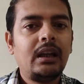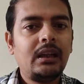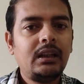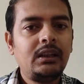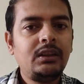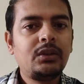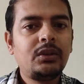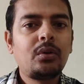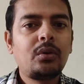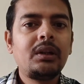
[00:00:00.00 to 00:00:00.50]

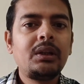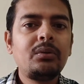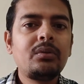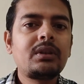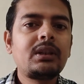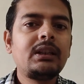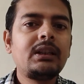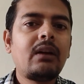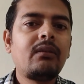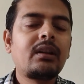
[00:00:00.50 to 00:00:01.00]

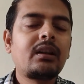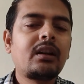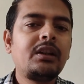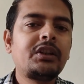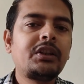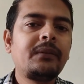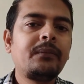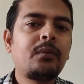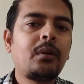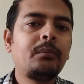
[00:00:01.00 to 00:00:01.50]
introduced in our
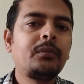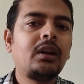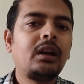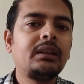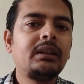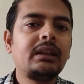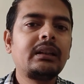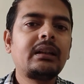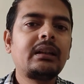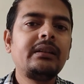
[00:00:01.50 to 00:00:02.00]
country from the
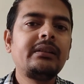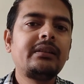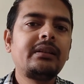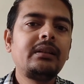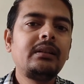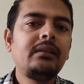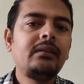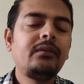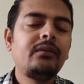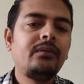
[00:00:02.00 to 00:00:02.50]
other
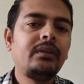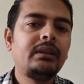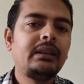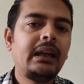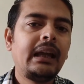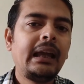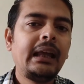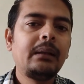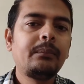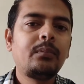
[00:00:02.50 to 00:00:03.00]
country with the
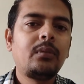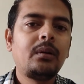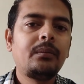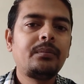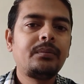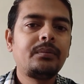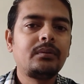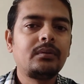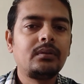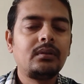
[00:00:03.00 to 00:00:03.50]
help
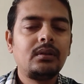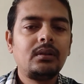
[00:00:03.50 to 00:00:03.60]
of